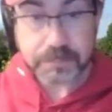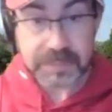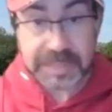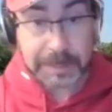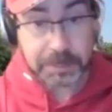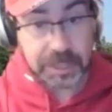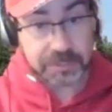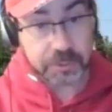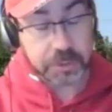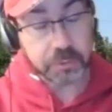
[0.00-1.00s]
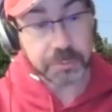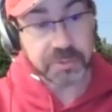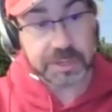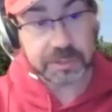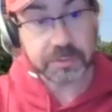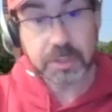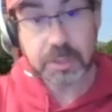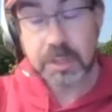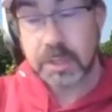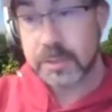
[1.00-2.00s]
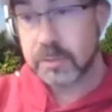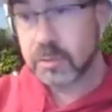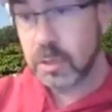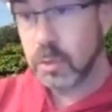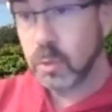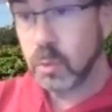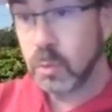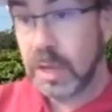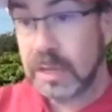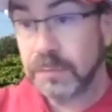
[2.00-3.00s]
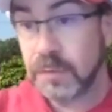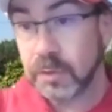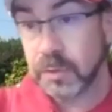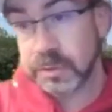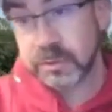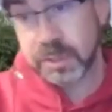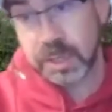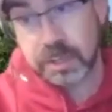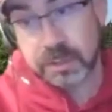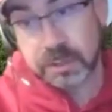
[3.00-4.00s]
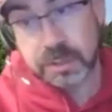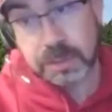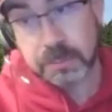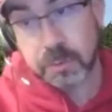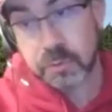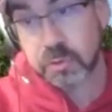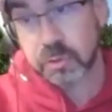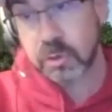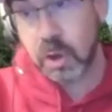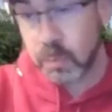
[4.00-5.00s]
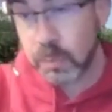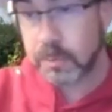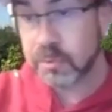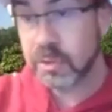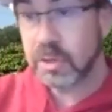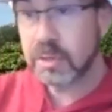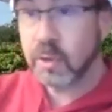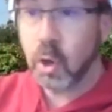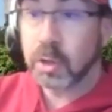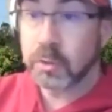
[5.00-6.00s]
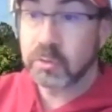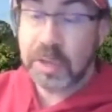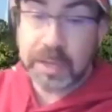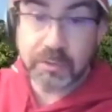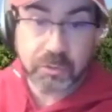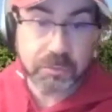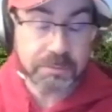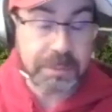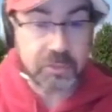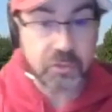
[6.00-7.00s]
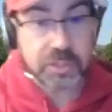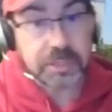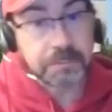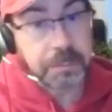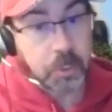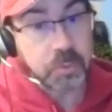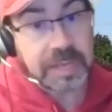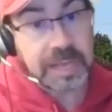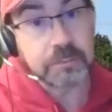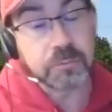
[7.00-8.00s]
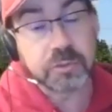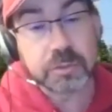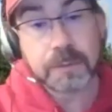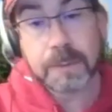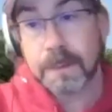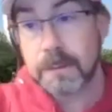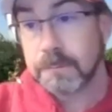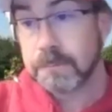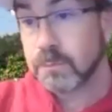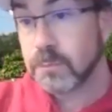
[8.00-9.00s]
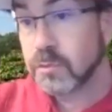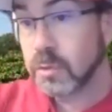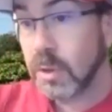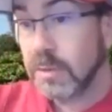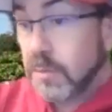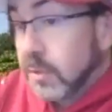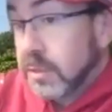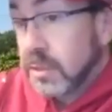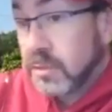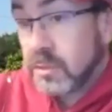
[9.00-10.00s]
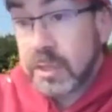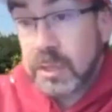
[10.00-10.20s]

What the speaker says: capitalized on those mistakes. So I feel that the numbers, are representative, and all those guys pitched in both games. So I feel that it's